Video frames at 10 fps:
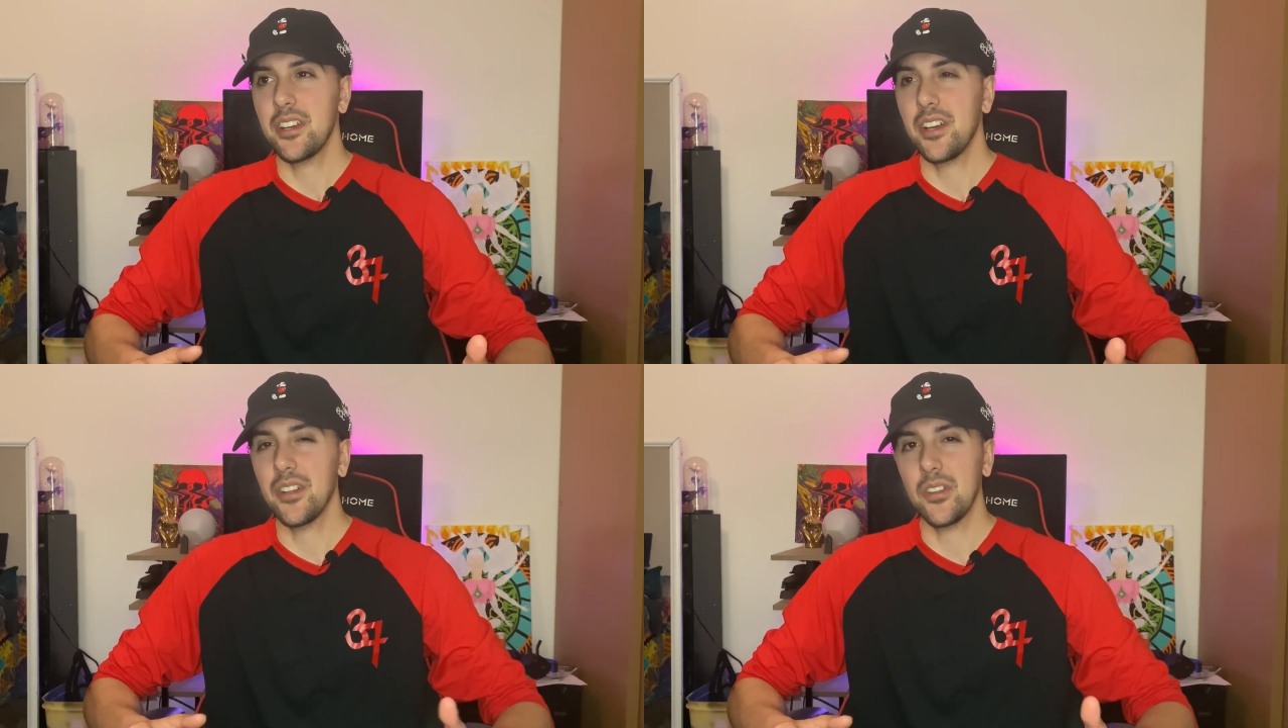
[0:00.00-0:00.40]

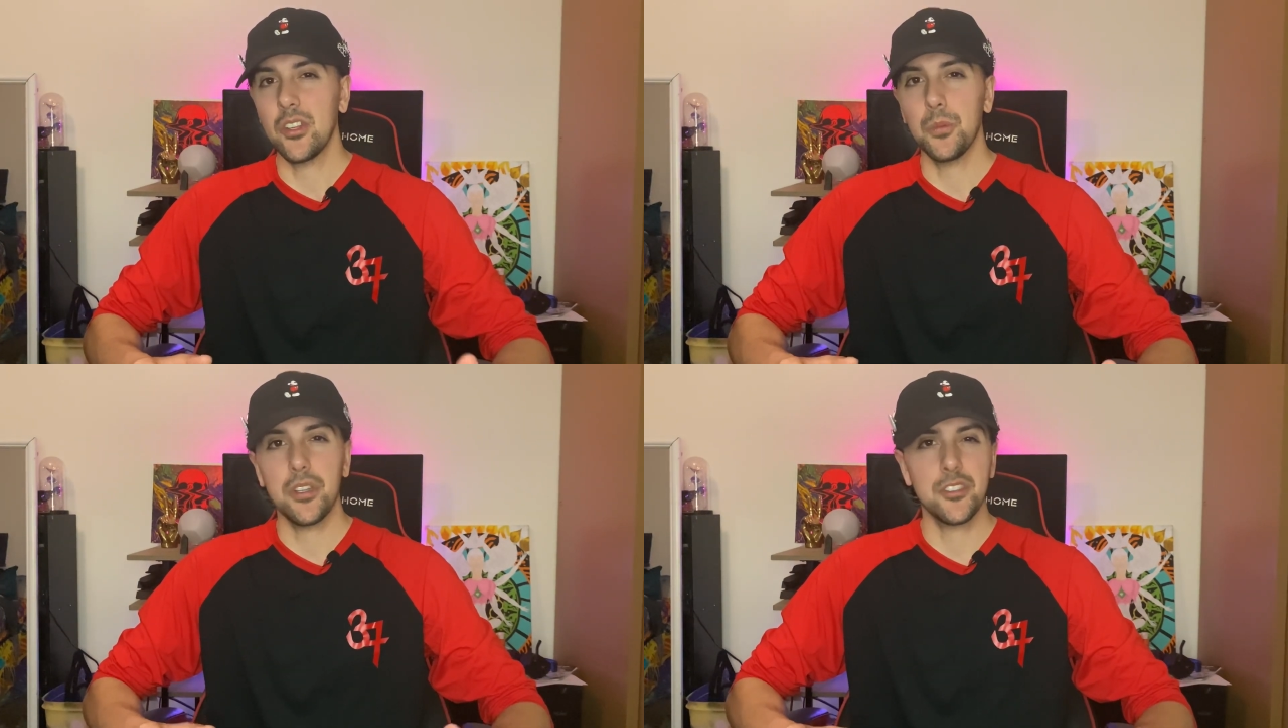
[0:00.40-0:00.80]
a
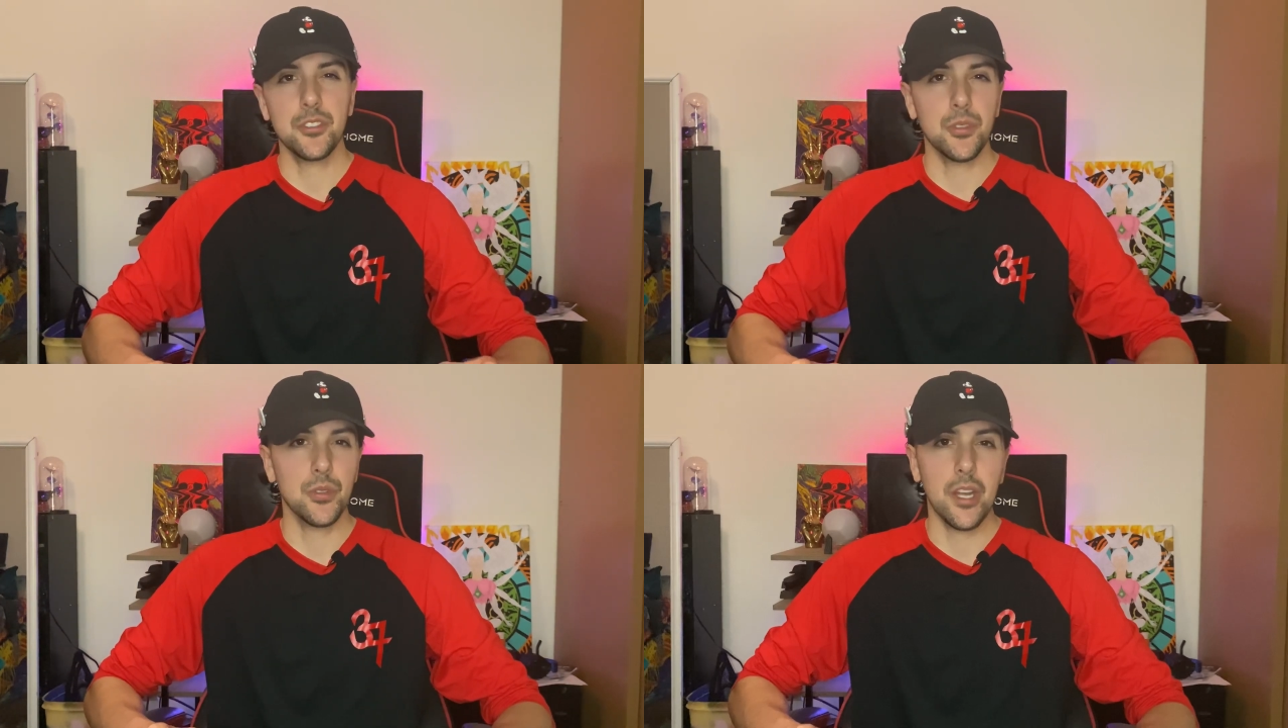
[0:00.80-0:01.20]
little bit
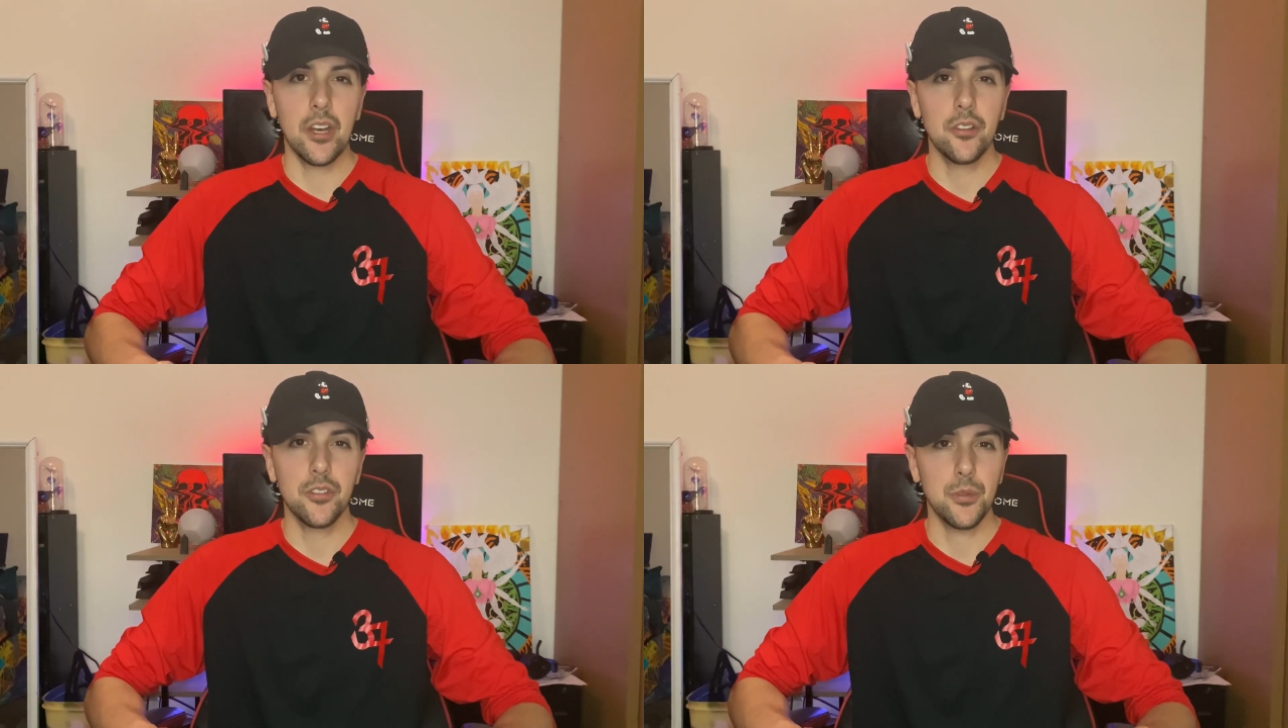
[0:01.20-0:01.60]
too
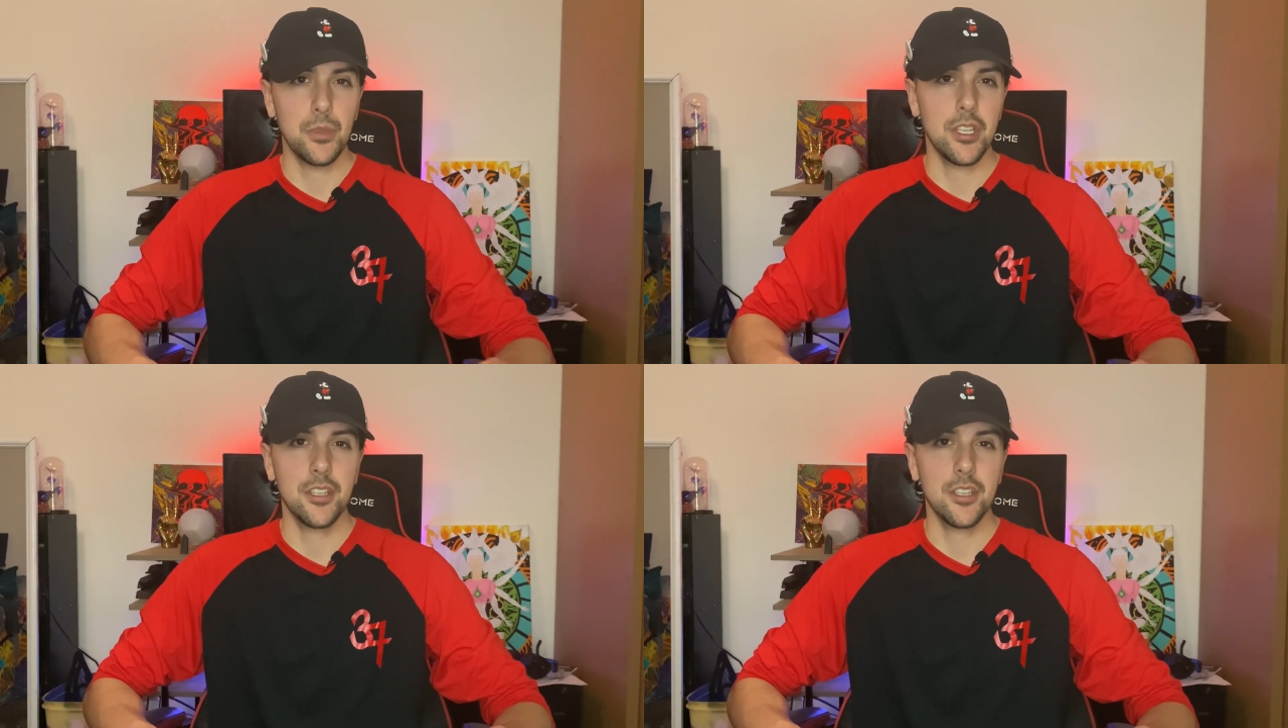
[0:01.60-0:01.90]
loud for me.